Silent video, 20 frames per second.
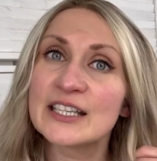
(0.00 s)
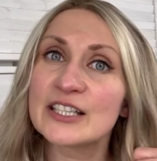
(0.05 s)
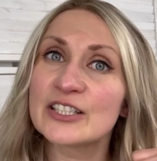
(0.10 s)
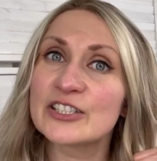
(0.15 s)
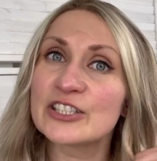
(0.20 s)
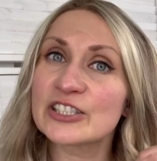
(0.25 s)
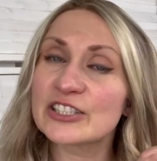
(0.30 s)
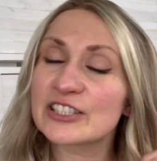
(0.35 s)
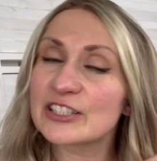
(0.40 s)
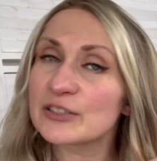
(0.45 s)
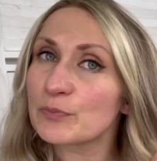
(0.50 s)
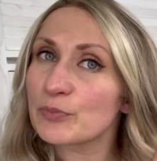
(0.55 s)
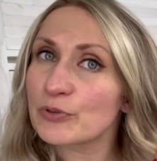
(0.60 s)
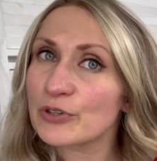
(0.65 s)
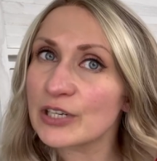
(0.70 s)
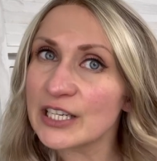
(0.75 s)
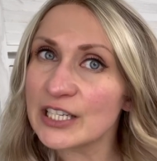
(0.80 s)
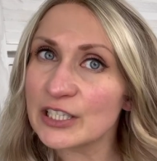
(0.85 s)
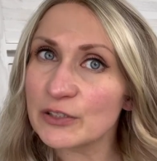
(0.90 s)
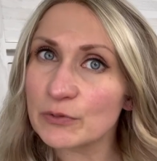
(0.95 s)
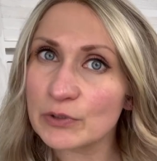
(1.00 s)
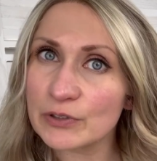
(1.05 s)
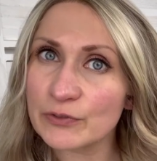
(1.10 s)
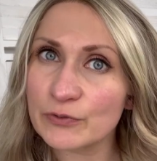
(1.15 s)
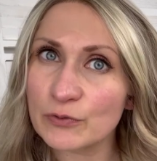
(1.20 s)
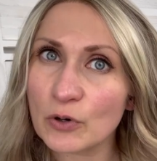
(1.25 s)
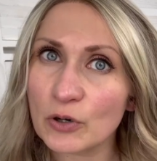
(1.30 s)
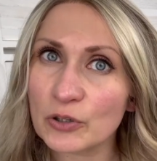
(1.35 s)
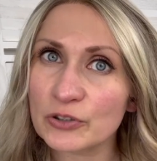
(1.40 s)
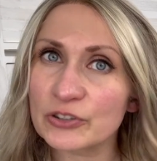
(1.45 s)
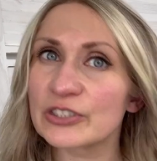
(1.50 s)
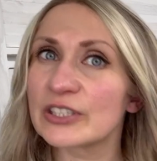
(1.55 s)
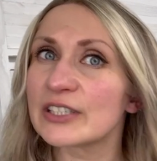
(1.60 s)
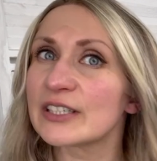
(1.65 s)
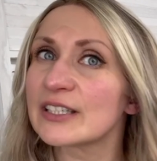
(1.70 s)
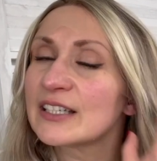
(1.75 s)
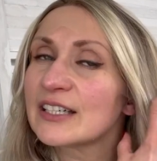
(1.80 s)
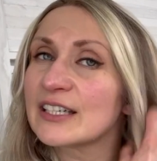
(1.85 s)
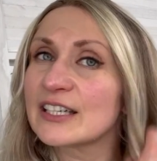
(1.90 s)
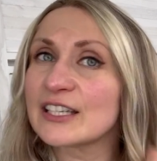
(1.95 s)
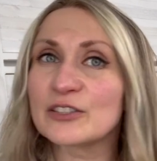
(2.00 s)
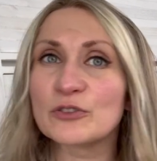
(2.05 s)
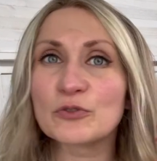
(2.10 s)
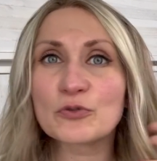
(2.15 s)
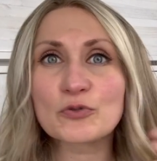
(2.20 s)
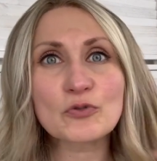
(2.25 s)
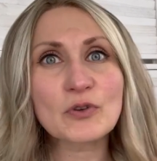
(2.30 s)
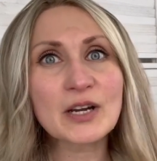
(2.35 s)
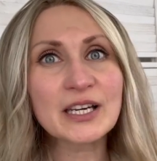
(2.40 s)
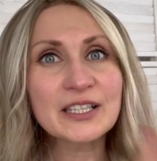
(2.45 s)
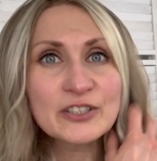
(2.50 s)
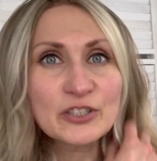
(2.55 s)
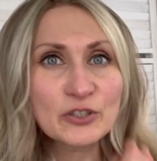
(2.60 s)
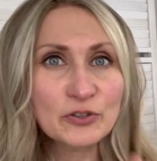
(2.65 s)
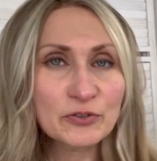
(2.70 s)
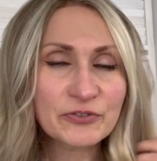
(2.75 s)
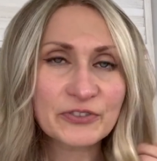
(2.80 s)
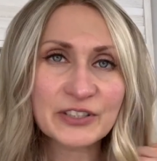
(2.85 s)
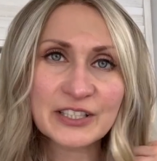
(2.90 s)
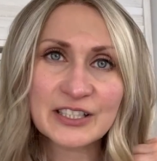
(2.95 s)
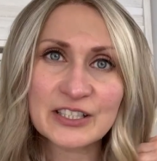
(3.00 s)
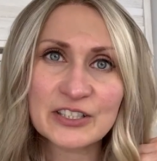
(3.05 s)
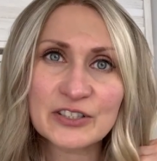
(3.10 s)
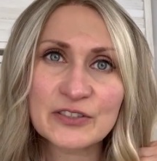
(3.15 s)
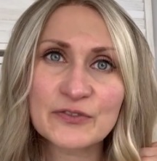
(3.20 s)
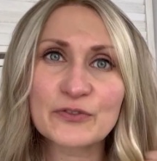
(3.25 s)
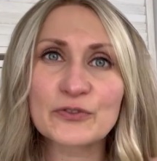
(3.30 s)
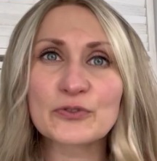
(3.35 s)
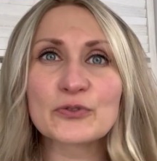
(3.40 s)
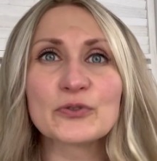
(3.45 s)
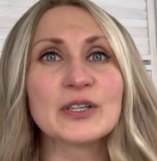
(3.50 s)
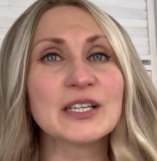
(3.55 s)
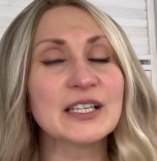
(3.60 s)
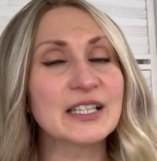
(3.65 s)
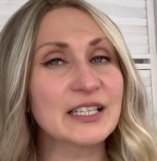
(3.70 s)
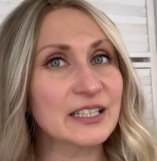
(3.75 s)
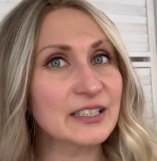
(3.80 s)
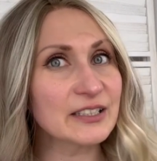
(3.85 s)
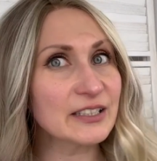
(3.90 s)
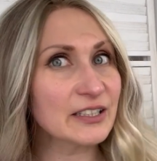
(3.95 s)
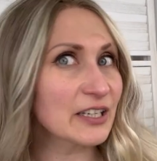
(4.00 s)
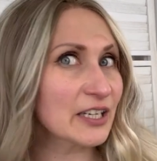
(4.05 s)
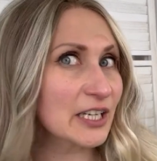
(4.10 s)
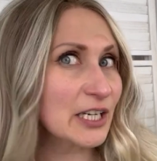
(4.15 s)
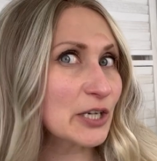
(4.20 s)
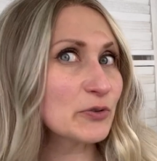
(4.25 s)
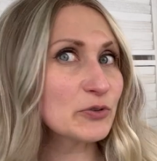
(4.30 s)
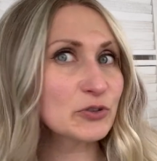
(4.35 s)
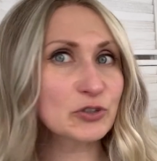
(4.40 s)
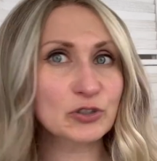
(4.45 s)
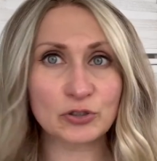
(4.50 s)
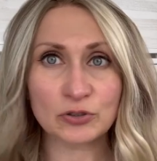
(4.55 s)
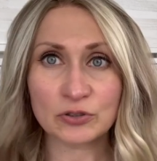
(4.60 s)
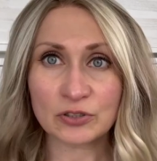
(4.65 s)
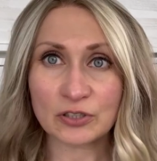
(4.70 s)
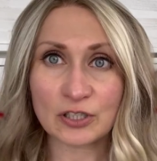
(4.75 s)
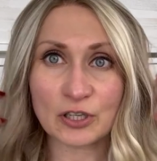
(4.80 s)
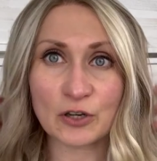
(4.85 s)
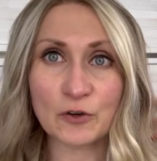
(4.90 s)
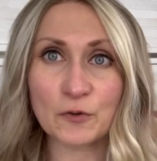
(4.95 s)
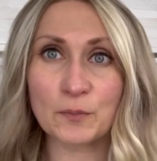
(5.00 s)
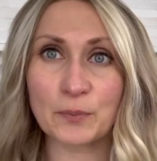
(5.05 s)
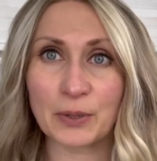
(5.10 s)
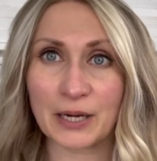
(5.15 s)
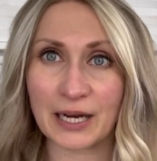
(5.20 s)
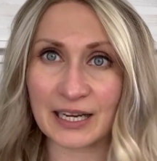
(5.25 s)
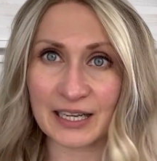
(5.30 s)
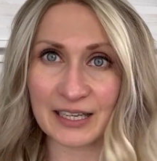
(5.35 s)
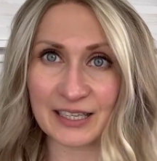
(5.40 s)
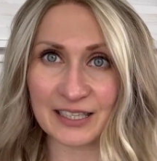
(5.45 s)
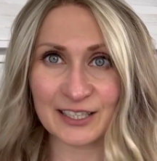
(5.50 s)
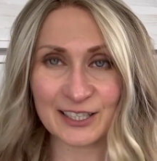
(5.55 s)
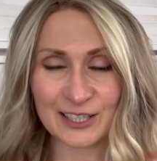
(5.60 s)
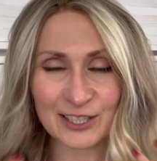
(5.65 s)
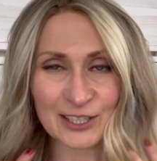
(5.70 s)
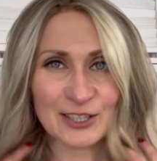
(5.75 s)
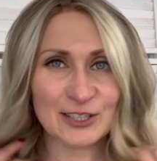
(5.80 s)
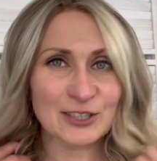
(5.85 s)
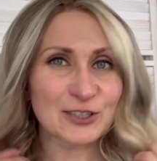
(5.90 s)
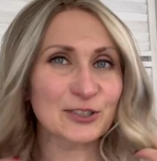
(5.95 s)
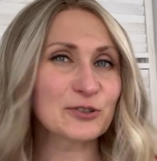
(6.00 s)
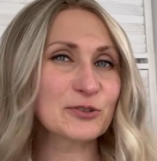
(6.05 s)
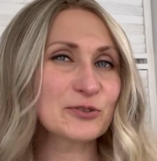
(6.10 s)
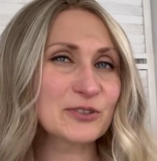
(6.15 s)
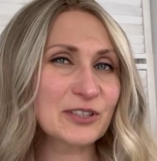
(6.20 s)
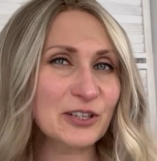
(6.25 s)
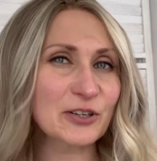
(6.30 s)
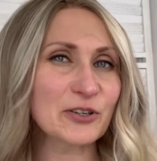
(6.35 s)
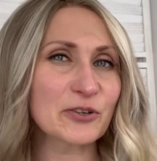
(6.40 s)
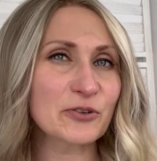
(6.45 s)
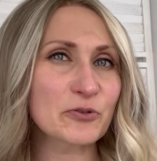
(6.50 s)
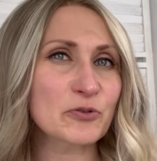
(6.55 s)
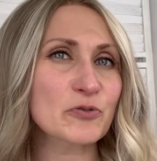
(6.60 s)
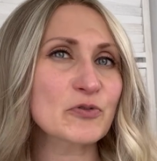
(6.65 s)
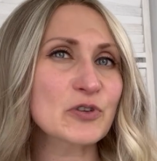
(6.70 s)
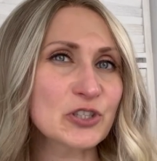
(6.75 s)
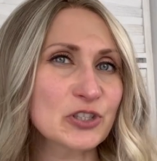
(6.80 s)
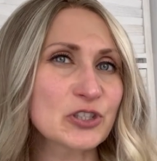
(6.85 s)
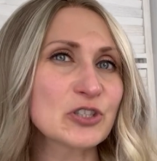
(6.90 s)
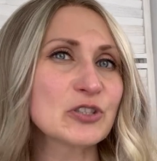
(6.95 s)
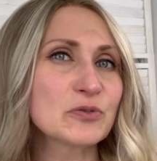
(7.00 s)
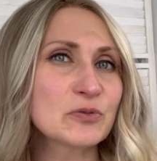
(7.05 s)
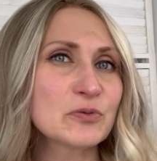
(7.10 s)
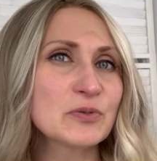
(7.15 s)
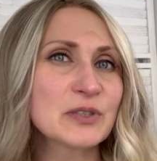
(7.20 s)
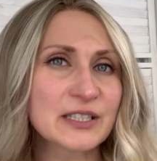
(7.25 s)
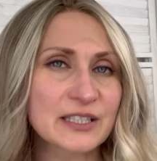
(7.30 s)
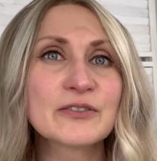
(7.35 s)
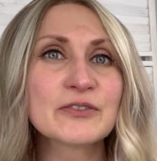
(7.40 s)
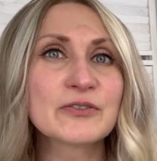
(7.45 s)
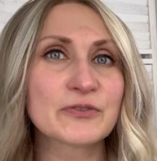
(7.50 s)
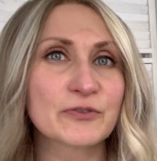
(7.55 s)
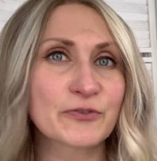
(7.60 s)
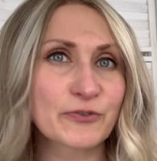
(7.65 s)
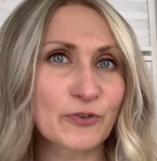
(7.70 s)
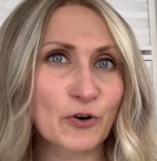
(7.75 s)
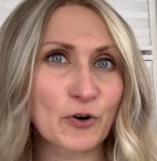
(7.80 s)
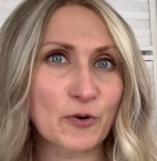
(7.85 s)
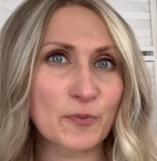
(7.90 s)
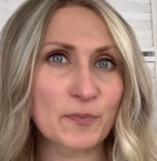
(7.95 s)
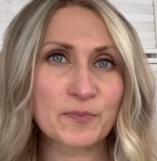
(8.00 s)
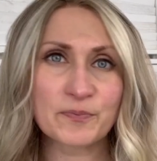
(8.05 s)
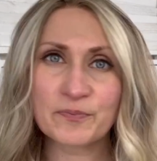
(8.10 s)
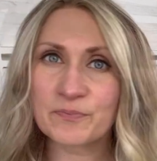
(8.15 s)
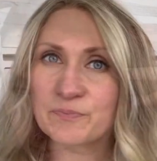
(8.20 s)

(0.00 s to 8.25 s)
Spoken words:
just spray it with water and run your fingers through, and the curls should go back to the original form.